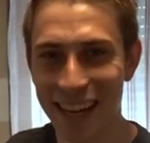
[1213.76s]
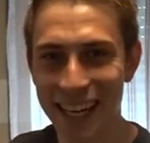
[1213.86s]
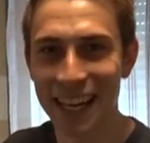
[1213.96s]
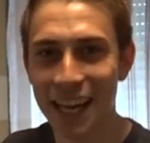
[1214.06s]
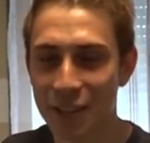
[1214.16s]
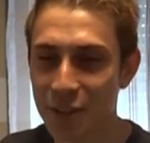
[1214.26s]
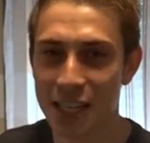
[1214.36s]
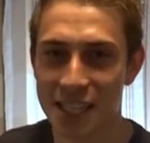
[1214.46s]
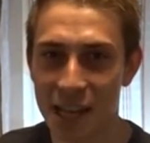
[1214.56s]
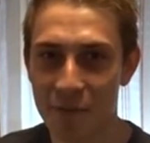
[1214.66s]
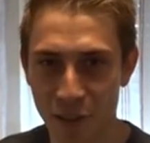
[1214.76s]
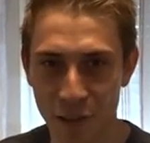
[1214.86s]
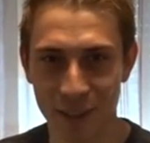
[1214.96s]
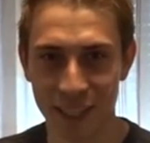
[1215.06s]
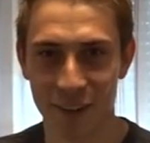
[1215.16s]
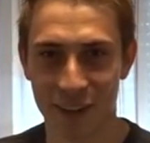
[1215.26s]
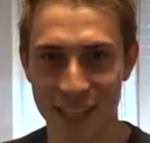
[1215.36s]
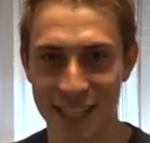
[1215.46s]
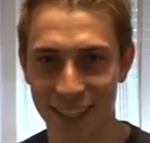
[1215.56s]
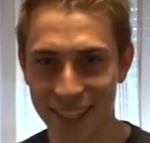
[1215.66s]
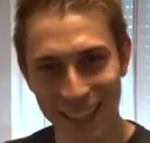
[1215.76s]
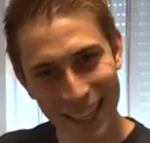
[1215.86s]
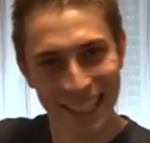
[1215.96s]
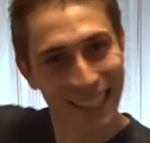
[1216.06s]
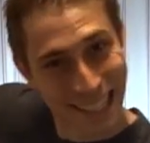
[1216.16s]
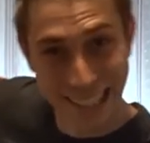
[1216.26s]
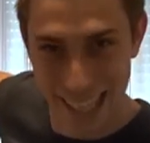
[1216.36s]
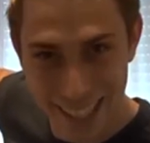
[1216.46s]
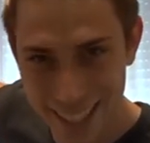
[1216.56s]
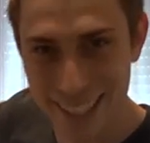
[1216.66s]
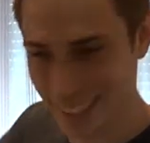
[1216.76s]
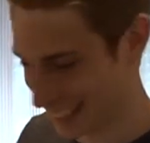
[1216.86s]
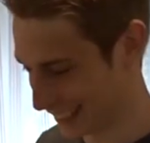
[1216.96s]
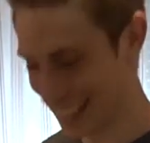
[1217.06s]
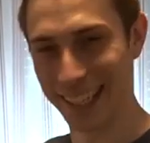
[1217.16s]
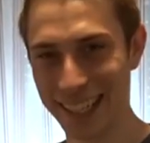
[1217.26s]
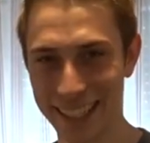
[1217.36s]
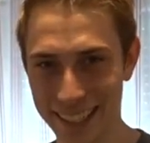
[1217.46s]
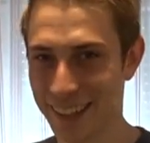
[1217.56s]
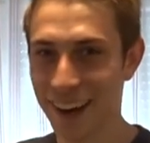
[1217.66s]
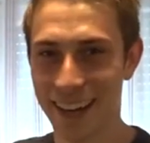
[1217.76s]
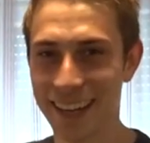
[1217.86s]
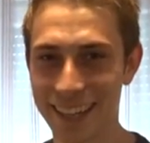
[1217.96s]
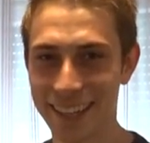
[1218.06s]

mate. You can start filming now, Lisa. Cake? Well,